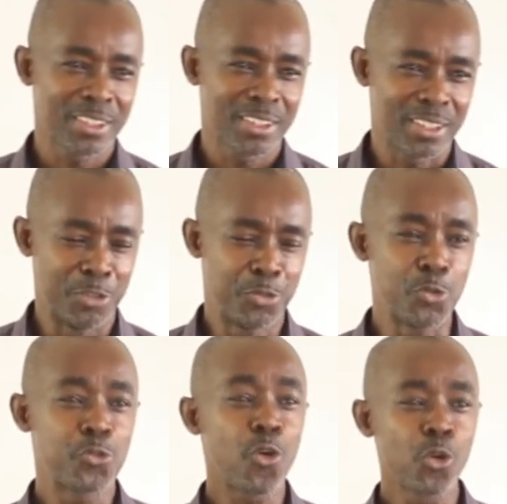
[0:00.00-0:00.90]
if you
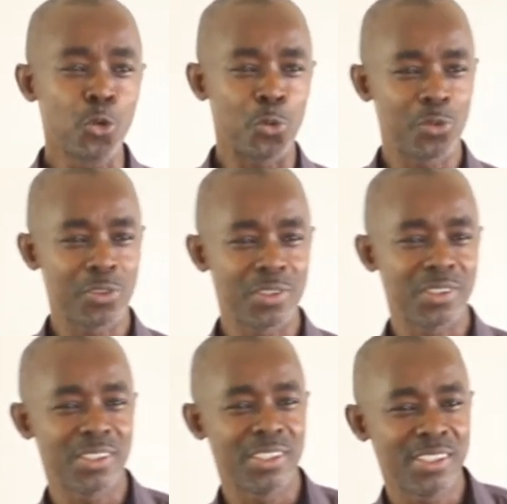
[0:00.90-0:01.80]
follow
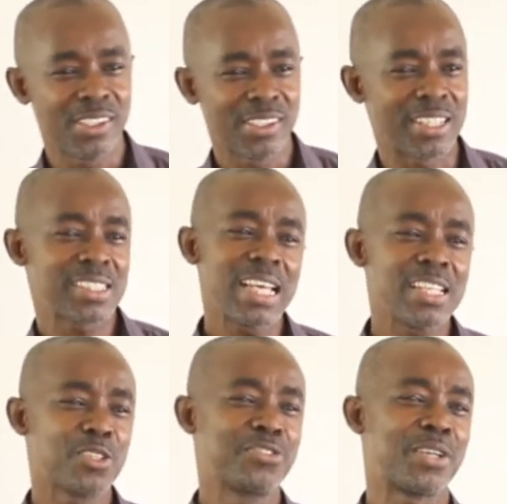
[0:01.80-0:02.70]
the sense
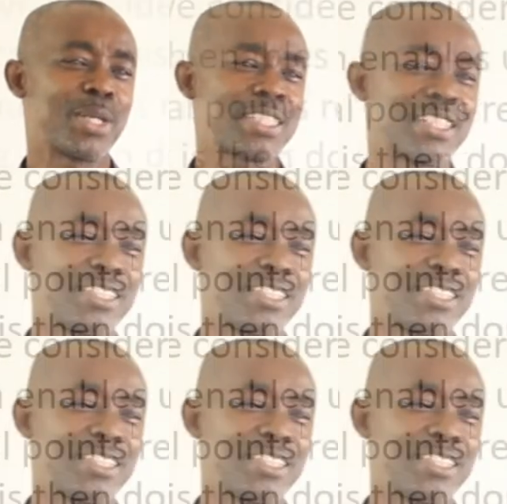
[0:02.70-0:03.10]
of direction